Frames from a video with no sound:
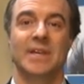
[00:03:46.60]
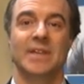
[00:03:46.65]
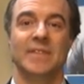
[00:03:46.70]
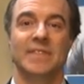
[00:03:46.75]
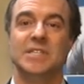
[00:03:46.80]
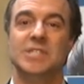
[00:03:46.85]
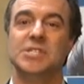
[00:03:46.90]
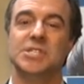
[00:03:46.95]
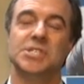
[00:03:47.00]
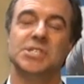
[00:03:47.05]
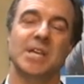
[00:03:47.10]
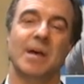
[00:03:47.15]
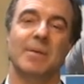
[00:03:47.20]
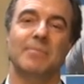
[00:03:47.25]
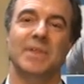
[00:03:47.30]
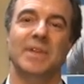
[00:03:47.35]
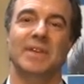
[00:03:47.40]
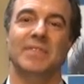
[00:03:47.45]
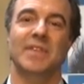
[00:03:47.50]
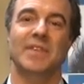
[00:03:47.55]
This is
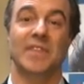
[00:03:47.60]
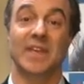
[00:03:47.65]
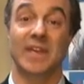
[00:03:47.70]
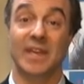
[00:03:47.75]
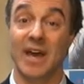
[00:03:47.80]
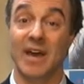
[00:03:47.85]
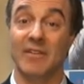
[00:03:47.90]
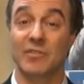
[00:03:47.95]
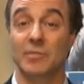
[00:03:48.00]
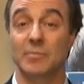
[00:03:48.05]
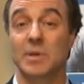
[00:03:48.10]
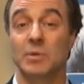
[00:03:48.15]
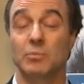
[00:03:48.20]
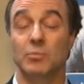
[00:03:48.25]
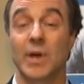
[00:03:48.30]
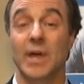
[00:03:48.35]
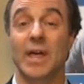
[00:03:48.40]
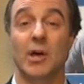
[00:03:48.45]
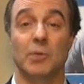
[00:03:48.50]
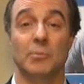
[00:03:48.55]
something that the government
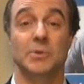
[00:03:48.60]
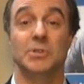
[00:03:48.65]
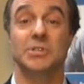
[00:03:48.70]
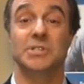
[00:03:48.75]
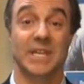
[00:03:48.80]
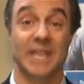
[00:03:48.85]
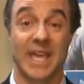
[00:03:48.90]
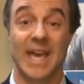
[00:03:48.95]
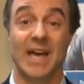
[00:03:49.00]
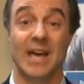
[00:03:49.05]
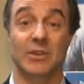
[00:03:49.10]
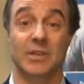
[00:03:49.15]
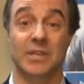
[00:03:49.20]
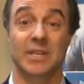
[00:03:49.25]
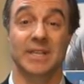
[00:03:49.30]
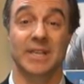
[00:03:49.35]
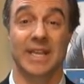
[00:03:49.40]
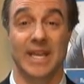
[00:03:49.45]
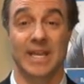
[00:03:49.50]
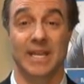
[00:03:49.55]
will help you to
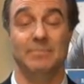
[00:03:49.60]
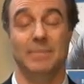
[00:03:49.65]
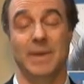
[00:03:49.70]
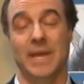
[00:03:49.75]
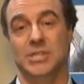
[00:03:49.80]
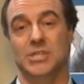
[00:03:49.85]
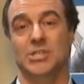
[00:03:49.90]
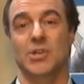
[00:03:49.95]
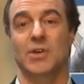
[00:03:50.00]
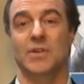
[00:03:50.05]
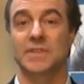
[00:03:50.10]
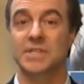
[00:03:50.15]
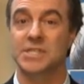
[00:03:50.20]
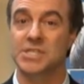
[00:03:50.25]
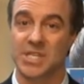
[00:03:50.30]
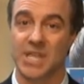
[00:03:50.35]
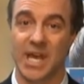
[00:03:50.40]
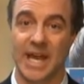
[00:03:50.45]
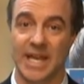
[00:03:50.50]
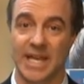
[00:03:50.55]
calculate based on the
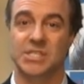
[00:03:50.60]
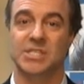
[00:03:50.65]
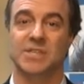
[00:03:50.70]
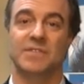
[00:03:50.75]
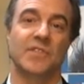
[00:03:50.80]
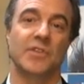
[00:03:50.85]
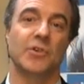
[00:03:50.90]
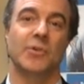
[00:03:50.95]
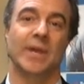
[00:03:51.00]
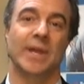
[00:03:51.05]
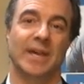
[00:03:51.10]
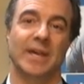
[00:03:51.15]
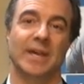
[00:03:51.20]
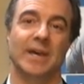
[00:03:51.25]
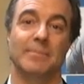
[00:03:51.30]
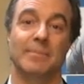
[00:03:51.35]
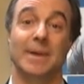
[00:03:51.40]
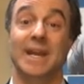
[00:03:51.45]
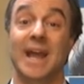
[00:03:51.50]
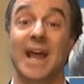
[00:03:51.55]
size of their
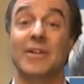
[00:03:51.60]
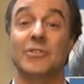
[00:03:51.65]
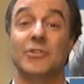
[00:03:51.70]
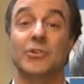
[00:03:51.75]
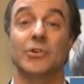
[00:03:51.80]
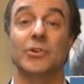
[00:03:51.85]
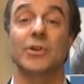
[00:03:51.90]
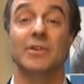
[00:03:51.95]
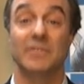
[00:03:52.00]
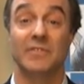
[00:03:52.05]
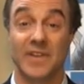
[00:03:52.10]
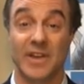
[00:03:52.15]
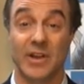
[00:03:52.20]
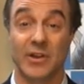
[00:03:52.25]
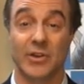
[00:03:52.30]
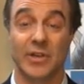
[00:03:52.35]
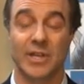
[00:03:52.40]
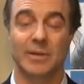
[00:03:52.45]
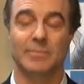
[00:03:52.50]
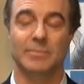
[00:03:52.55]
income and other
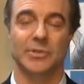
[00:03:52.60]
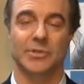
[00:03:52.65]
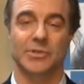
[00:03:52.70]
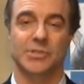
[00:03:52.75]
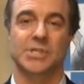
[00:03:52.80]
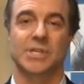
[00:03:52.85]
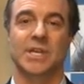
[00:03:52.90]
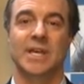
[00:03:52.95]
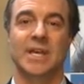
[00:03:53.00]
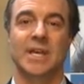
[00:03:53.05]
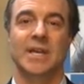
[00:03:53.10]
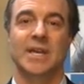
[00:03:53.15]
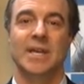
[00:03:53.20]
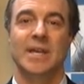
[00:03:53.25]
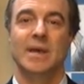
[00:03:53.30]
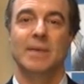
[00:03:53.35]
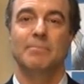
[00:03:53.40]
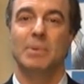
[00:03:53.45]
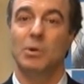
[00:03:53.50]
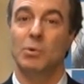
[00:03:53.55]
variables.
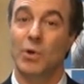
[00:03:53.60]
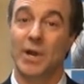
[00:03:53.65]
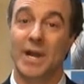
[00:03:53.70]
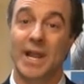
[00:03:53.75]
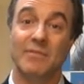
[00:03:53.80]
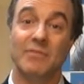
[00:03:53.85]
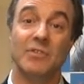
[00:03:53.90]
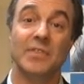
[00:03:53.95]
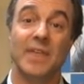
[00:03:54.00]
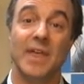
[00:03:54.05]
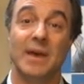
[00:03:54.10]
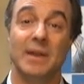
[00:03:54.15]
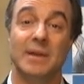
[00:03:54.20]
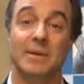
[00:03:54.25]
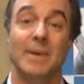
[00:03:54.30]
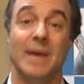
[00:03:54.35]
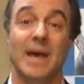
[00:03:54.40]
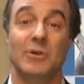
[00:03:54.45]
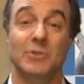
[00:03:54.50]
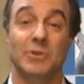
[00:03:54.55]
But whatever that
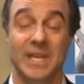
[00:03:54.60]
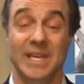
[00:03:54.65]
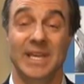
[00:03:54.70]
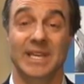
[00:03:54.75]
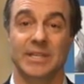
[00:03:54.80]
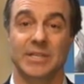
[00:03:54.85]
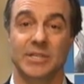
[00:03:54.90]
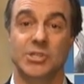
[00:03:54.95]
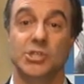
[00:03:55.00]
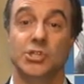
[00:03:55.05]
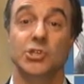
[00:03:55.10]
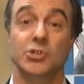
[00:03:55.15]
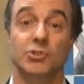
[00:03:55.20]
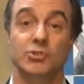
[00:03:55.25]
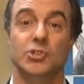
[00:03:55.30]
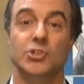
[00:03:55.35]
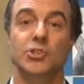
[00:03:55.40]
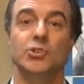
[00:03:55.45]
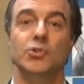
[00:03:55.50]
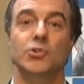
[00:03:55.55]
amount is,
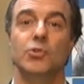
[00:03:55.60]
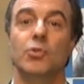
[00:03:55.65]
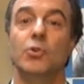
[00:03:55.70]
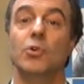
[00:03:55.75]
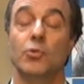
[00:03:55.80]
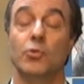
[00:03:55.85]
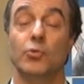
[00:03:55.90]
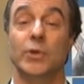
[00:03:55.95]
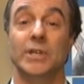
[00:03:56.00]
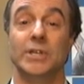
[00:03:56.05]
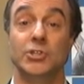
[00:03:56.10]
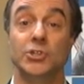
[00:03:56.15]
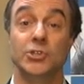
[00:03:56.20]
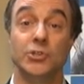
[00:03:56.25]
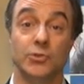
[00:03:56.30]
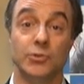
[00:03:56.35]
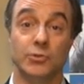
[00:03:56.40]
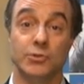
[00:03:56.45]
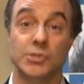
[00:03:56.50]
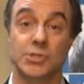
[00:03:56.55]
you do
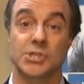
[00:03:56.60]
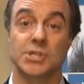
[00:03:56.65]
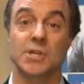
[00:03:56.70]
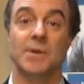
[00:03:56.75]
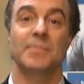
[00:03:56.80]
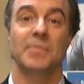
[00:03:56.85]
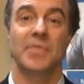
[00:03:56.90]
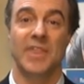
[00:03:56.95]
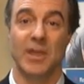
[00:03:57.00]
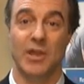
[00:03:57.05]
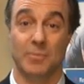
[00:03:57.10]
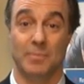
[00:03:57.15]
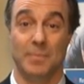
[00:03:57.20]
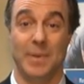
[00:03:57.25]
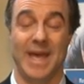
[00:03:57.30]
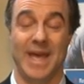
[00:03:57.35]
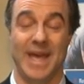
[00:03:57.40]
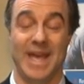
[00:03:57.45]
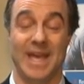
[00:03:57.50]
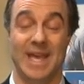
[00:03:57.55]
reduce their
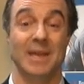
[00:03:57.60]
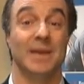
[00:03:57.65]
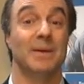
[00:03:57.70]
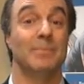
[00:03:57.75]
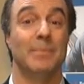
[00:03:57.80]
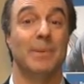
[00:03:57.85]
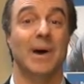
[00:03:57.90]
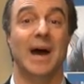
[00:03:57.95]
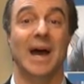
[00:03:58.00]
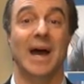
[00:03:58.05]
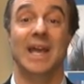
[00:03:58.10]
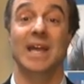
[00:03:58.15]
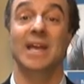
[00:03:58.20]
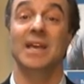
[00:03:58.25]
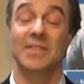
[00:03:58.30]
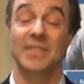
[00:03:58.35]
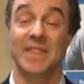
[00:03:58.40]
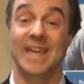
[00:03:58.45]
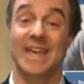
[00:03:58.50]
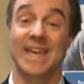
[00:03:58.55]
pay
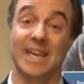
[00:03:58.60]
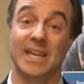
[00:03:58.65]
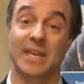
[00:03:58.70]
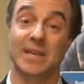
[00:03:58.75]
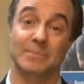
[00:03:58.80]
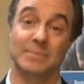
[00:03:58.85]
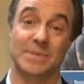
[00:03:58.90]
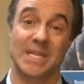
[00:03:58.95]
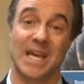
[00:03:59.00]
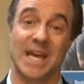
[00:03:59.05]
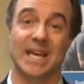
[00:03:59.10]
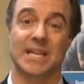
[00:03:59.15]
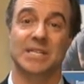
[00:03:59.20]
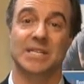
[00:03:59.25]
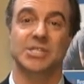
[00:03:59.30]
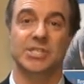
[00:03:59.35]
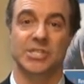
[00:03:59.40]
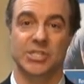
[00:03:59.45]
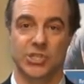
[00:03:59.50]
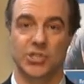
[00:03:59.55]
by the income
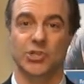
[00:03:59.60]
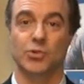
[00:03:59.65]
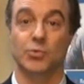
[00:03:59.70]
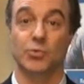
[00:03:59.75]
tax that you're